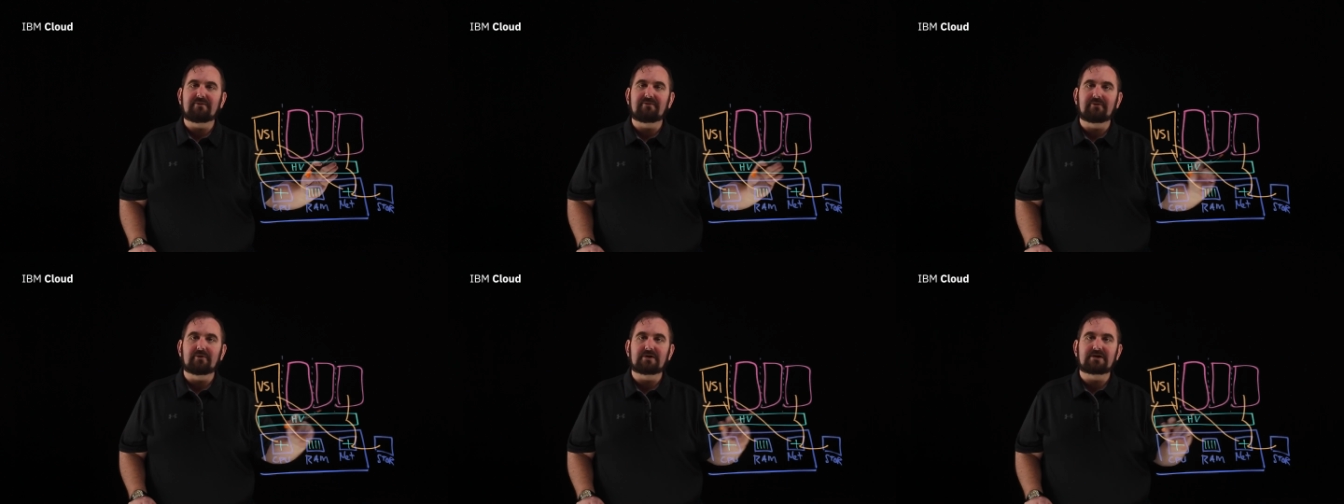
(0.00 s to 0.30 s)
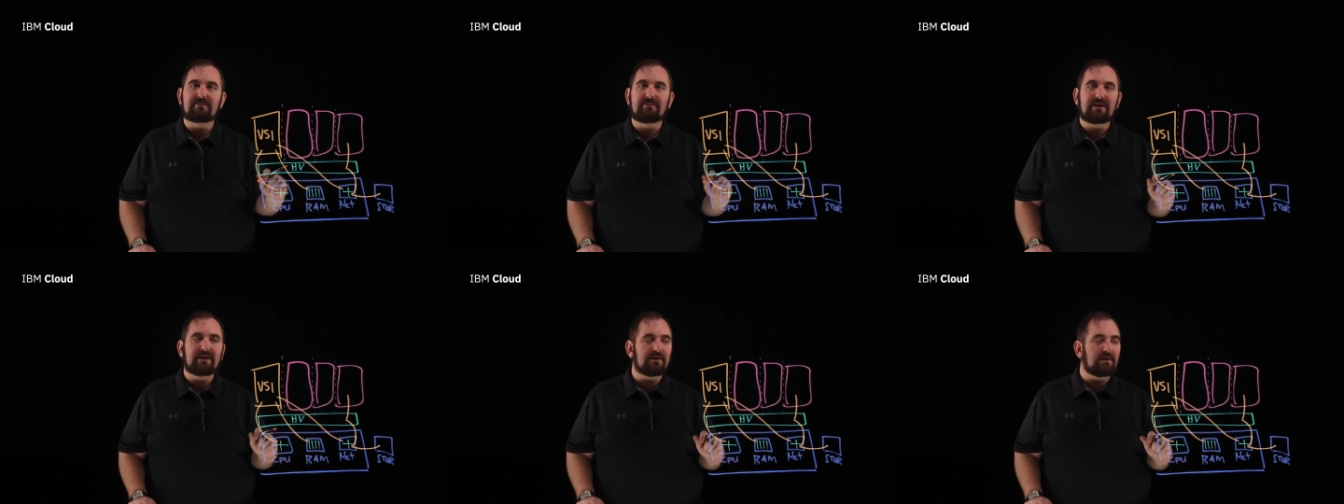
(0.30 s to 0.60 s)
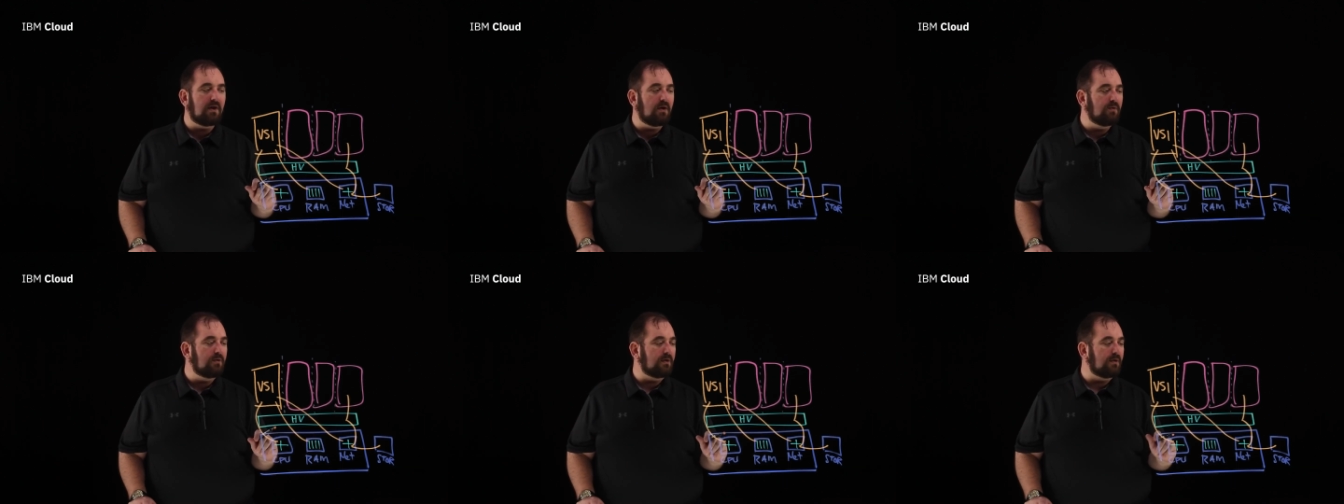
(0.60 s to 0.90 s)
but for it to be
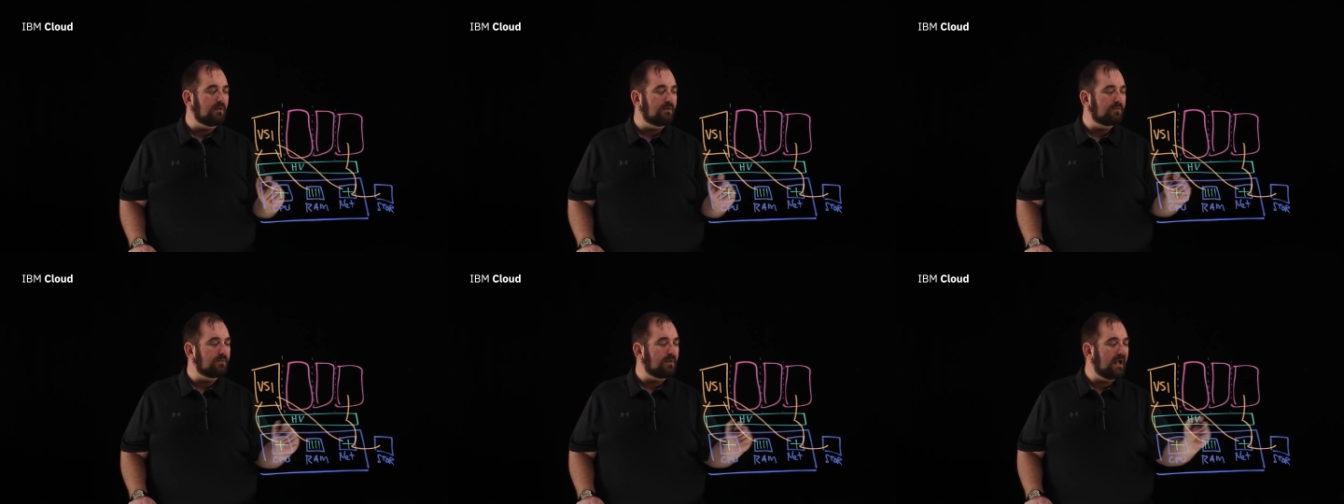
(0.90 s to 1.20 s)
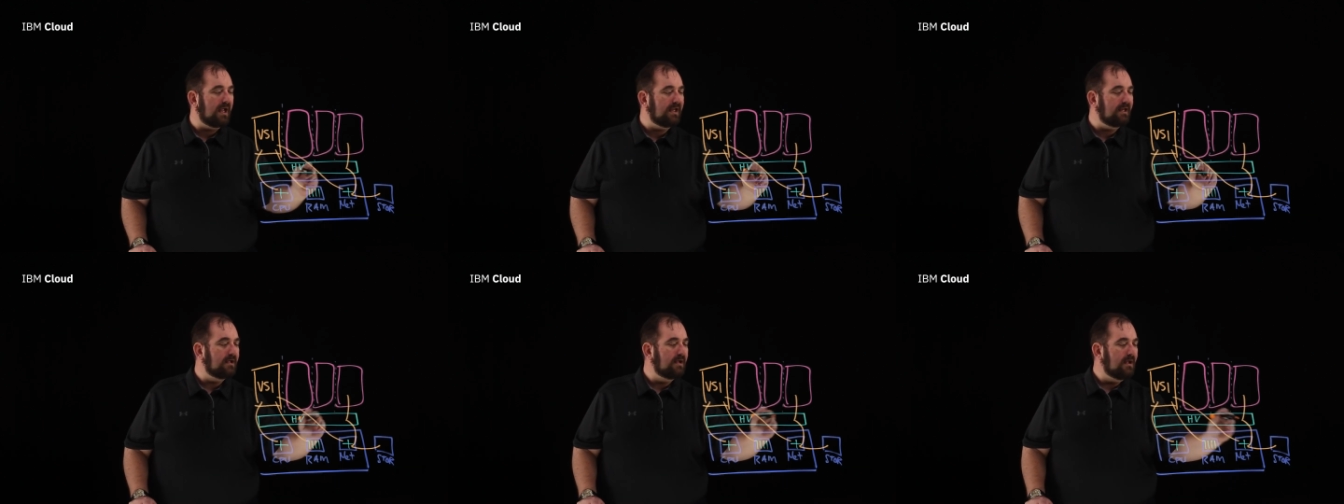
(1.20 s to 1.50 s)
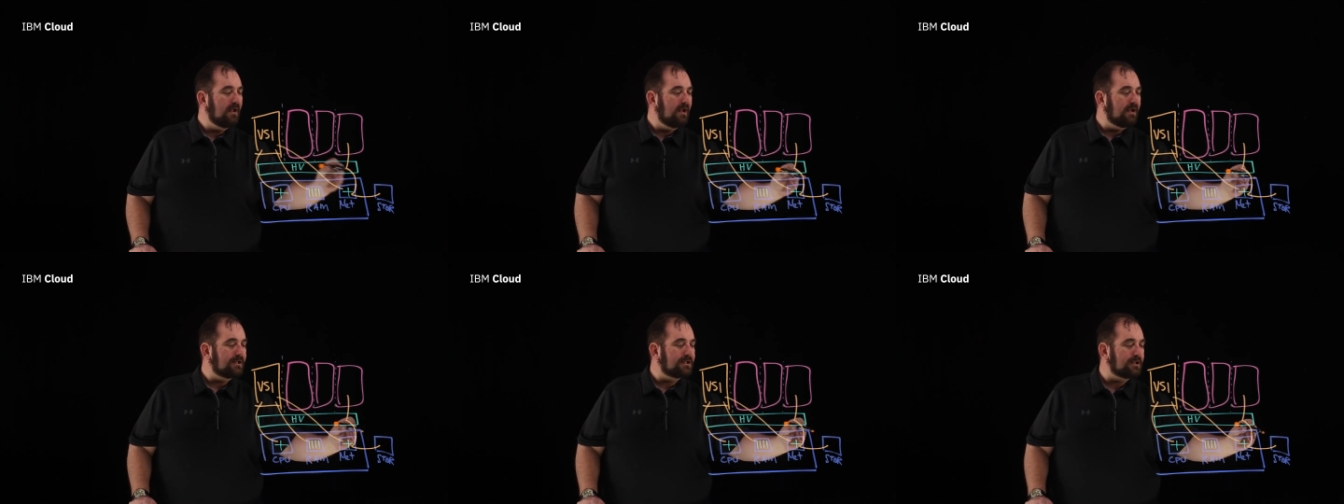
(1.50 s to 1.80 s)
local, right?
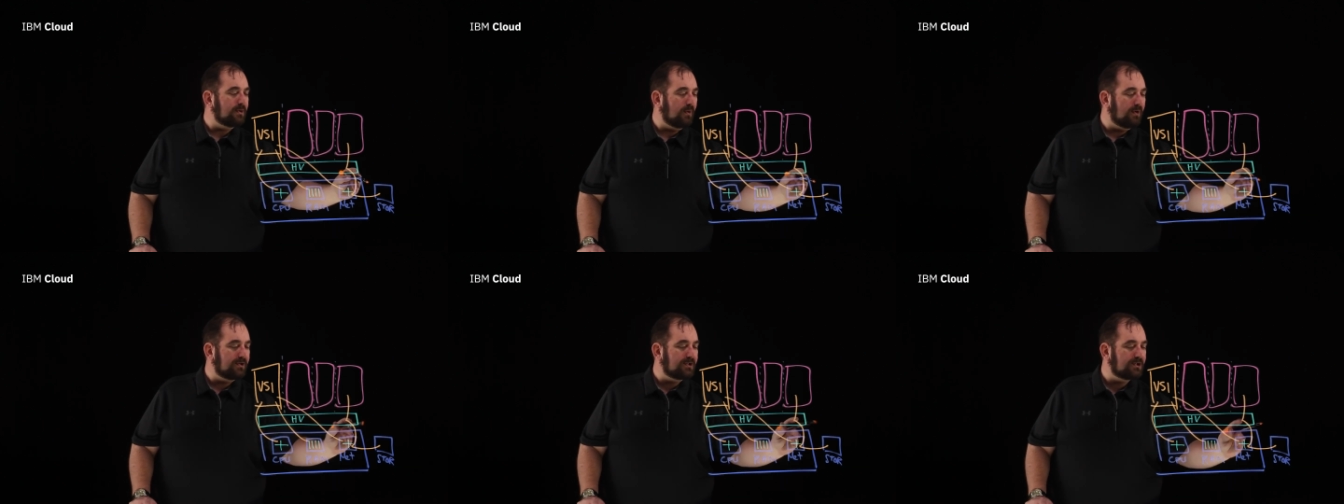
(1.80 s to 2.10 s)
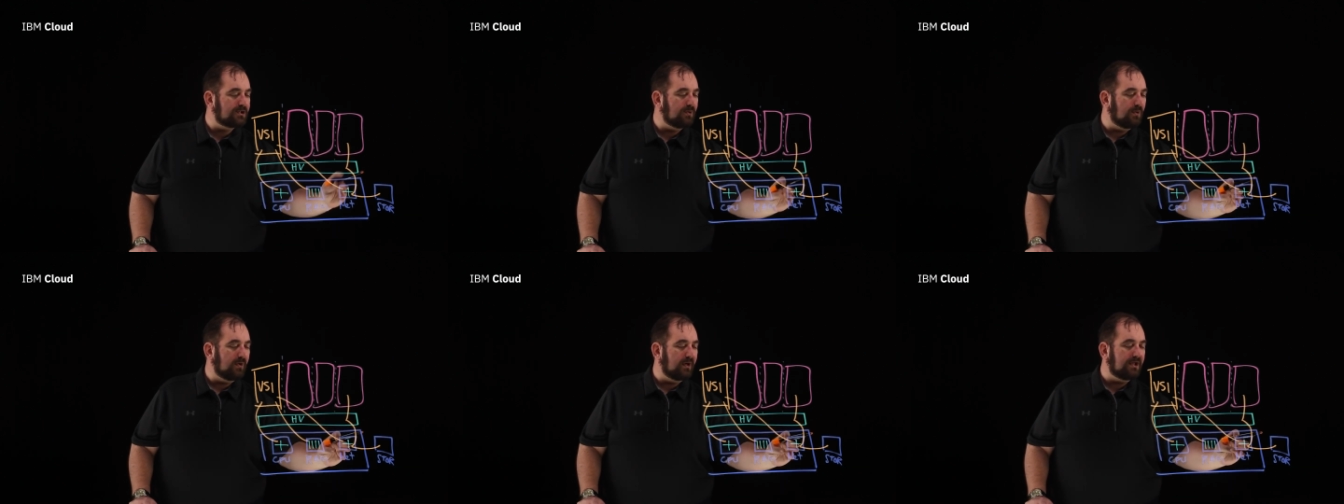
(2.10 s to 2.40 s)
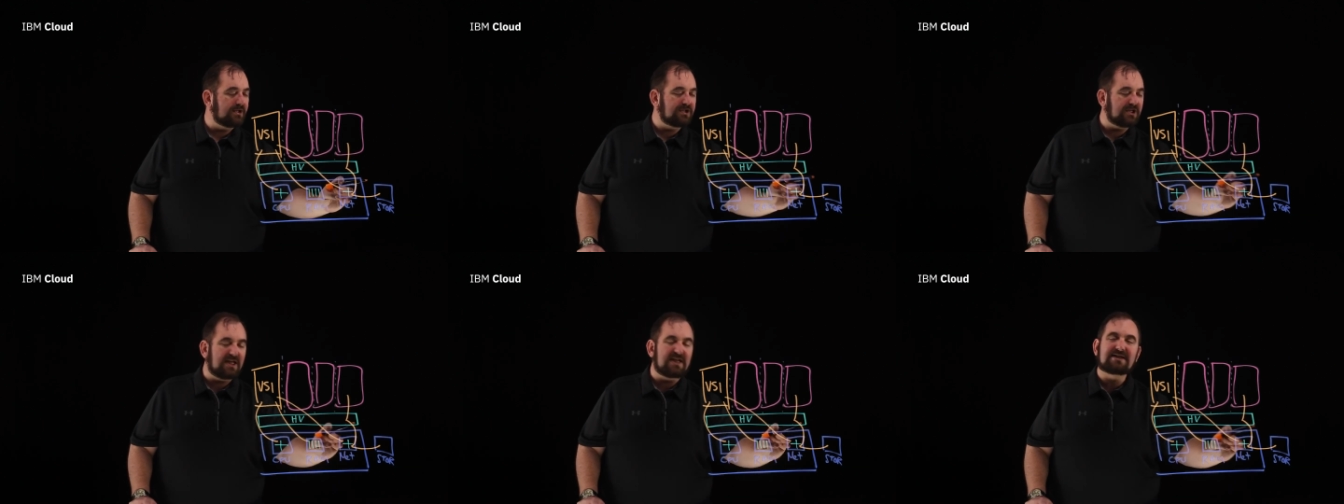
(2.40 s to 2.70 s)
So our storage